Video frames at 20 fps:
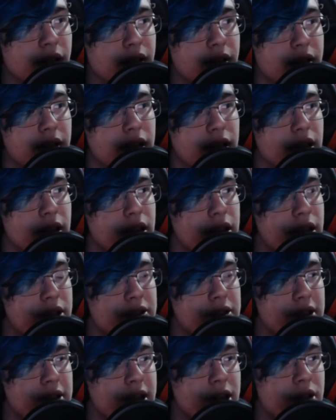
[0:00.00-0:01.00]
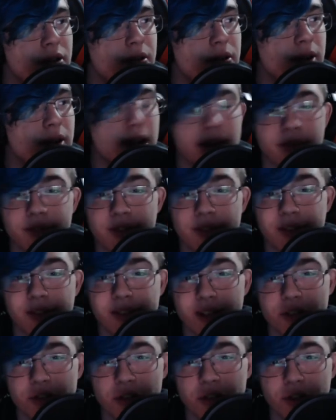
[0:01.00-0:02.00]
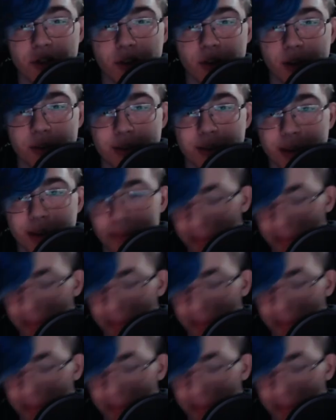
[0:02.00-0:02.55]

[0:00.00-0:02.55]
yeah, next thing I knew, I have detention thrown at me.